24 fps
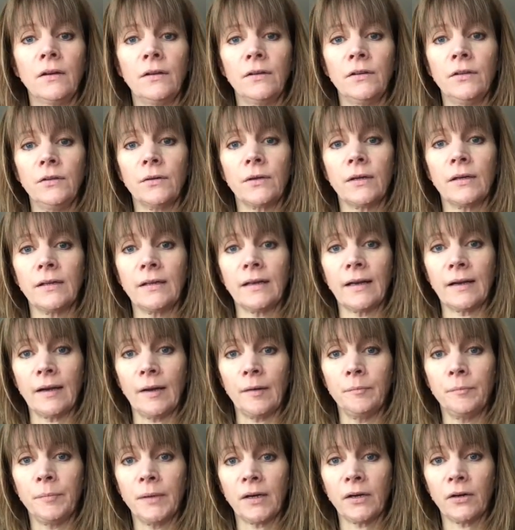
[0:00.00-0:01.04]
You can get a
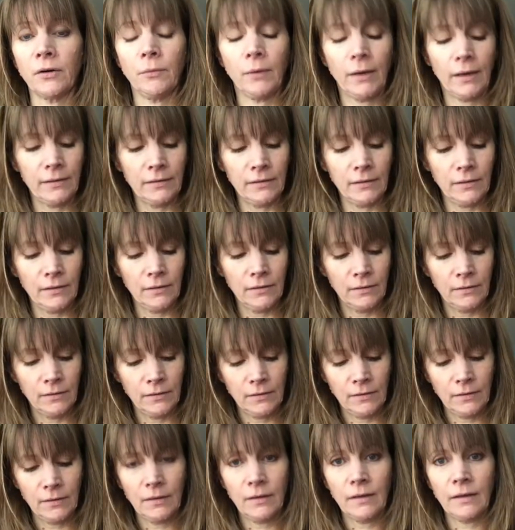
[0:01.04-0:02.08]
bigger one.
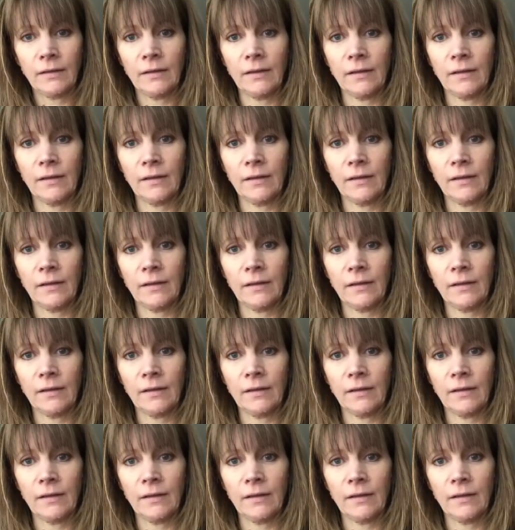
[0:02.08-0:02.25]
I